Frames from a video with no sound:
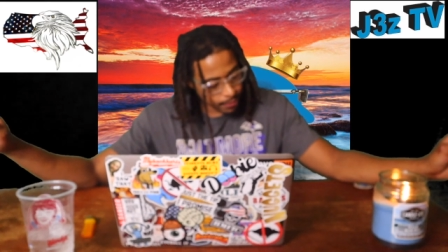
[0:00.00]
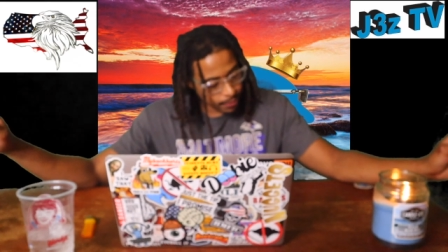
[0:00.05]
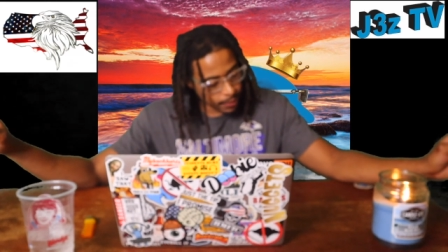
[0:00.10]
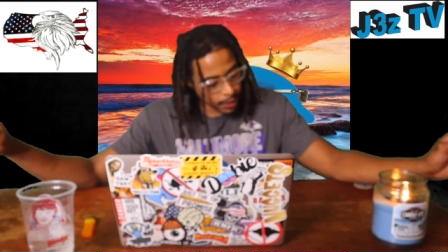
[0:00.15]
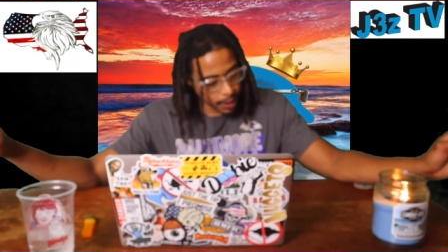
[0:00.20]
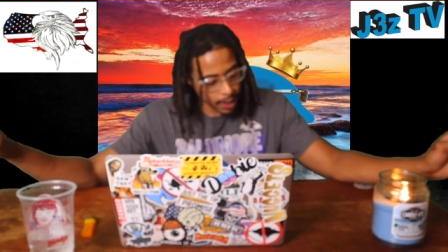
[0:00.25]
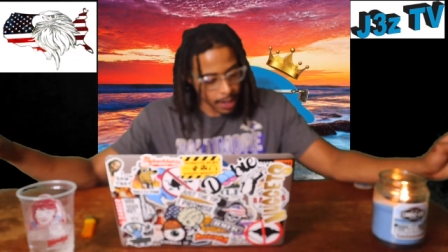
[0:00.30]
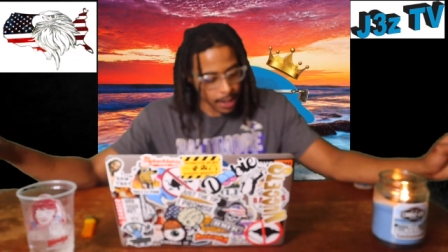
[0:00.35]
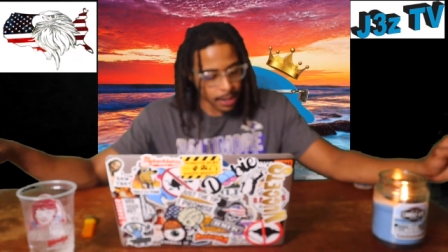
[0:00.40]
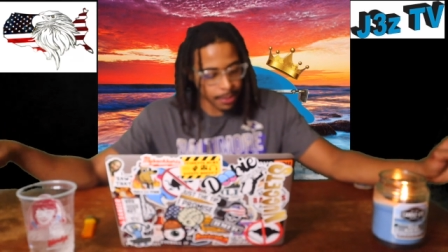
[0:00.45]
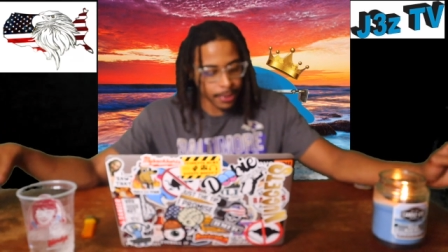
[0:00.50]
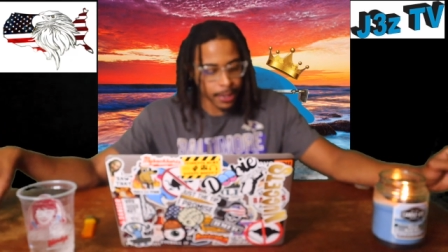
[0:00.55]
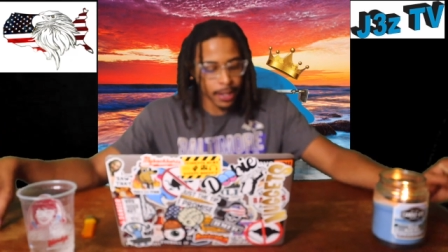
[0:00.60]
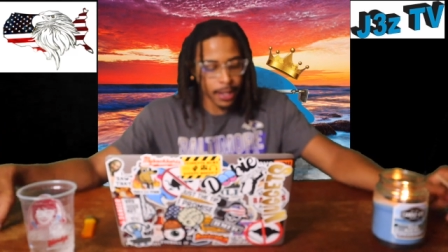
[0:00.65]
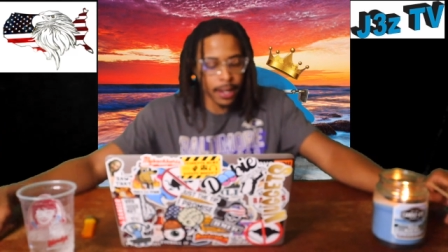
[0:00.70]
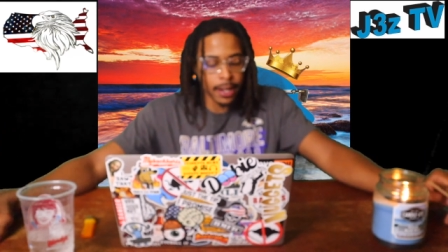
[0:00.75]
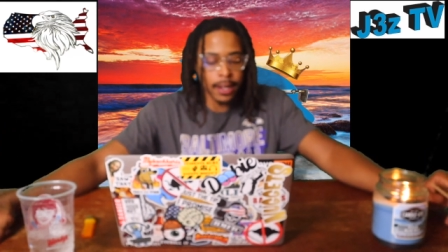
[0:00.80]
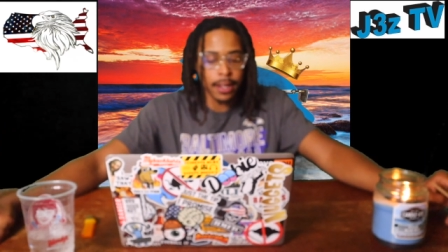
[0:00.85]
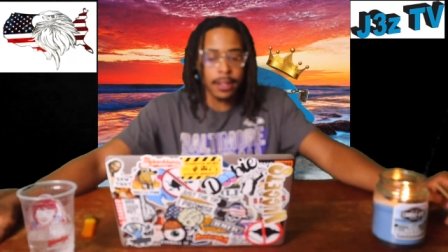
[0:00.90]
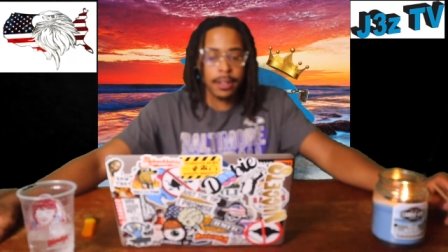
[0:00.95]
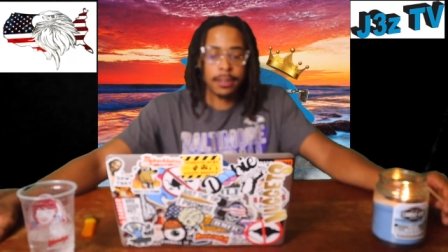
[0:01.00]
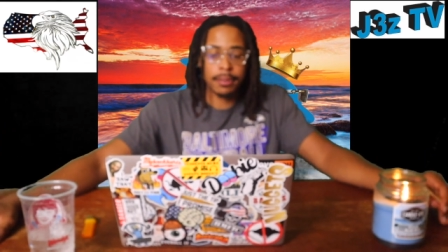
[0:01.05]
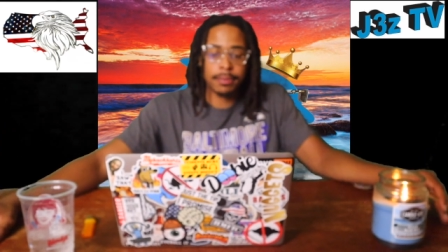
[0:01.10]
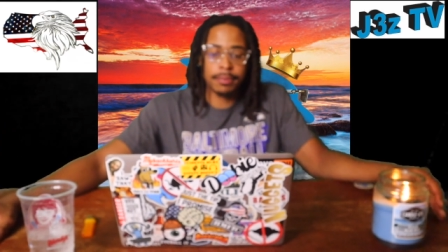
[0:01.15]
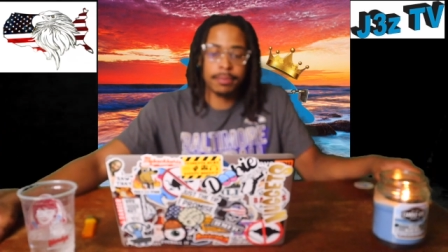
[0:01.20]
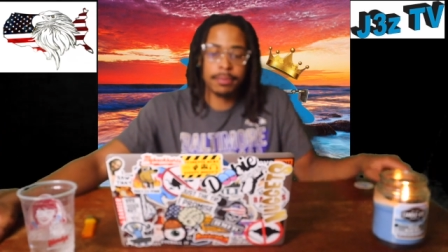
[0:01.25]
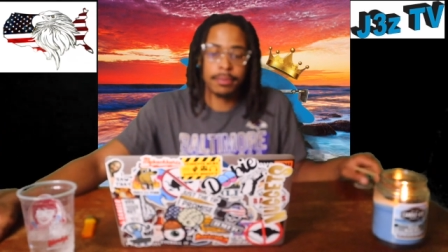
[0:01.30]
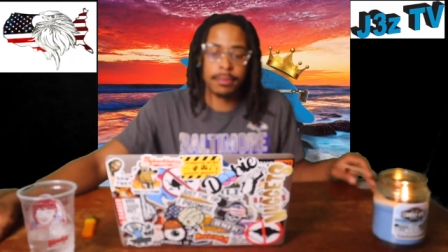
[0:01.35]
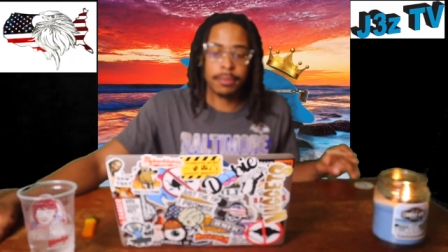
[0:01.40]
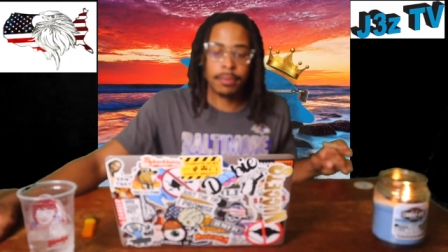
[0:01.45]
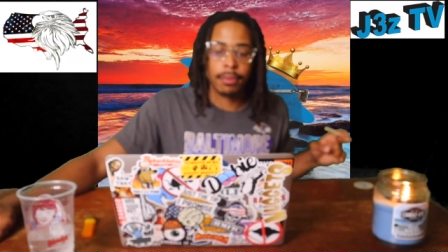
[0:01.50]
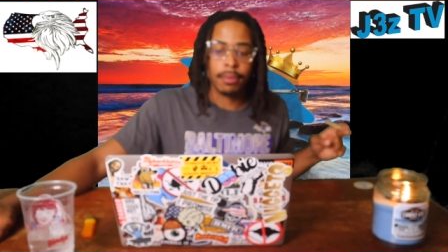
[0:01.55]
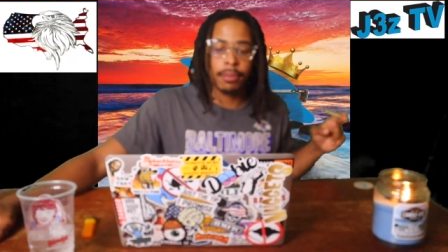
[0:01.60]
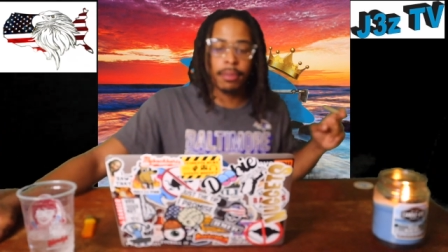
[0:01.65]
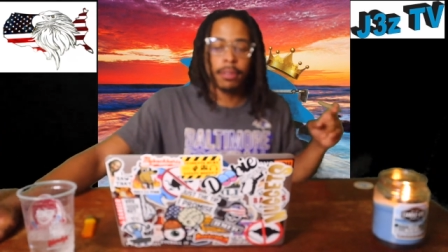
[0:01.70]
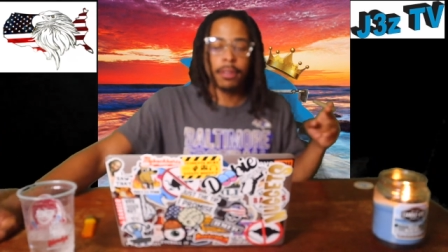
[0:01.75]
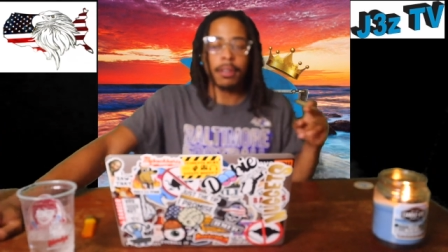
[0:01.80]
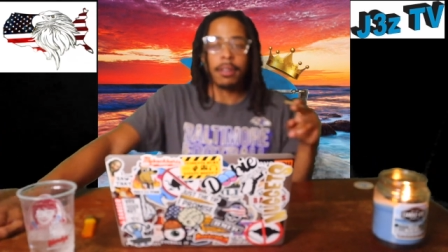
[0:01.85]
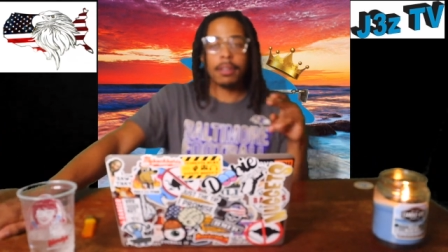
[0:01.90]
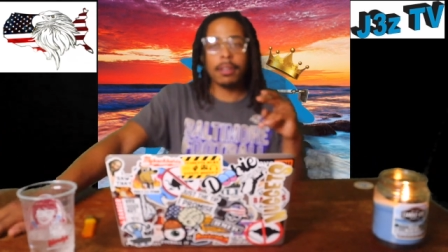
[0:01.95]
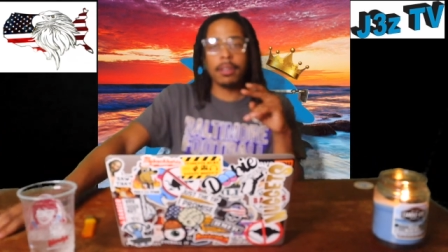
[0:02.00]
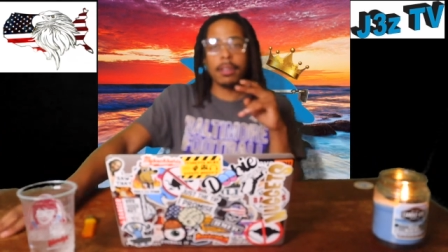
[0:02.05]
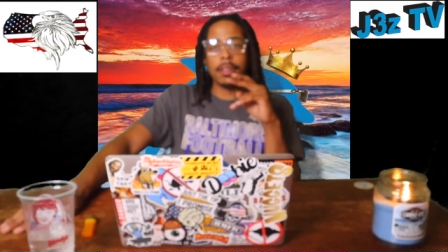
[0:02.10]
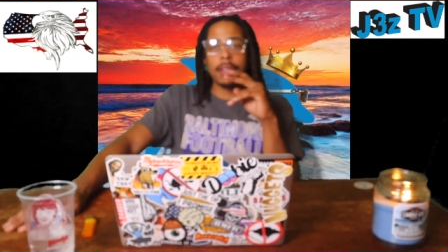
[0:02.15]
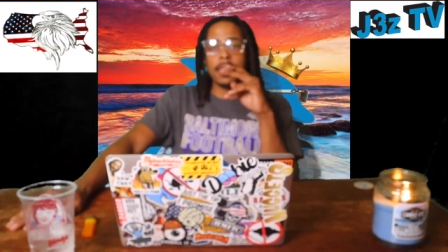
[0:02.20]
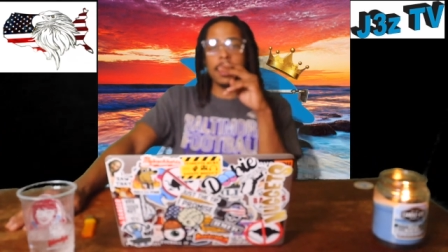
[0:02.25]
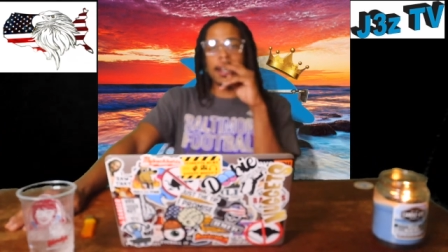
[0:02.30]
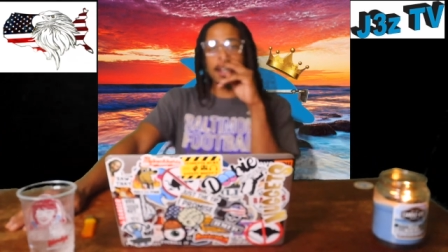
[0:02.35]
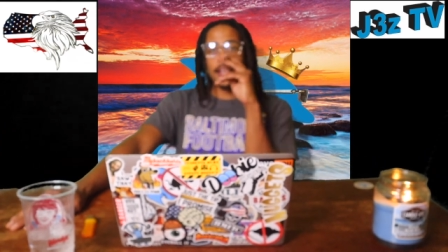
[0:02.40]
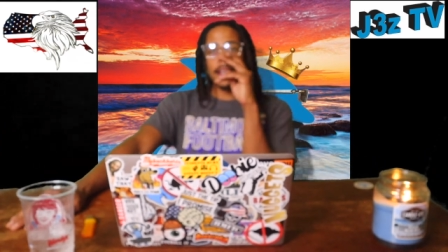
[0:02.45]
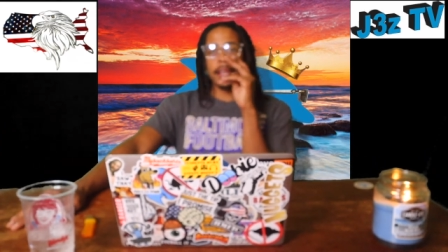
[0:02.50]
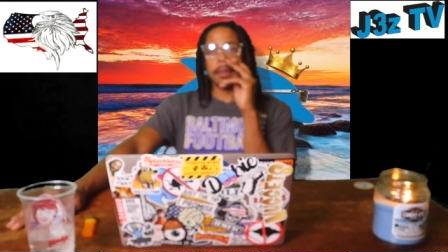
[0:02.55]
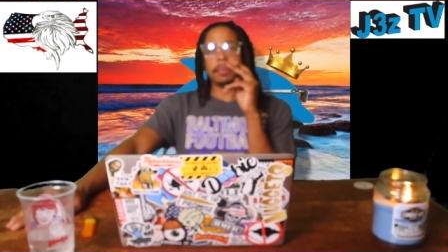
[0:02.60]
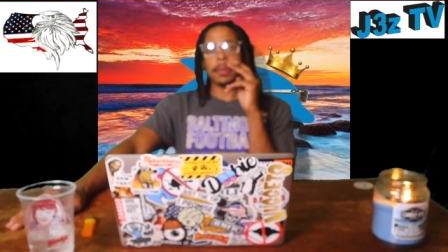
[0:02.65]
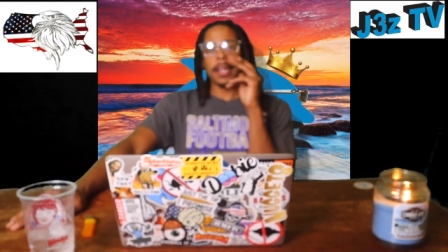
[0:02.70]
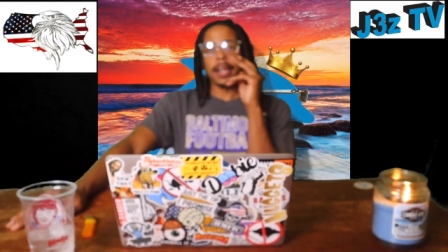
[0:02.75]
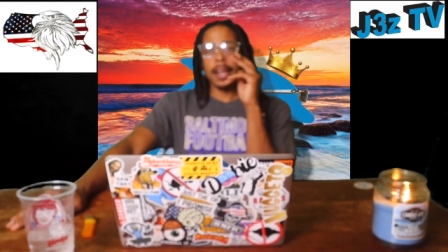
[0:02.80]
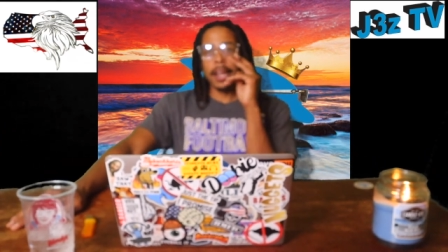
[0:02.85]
You game the game. You lame, you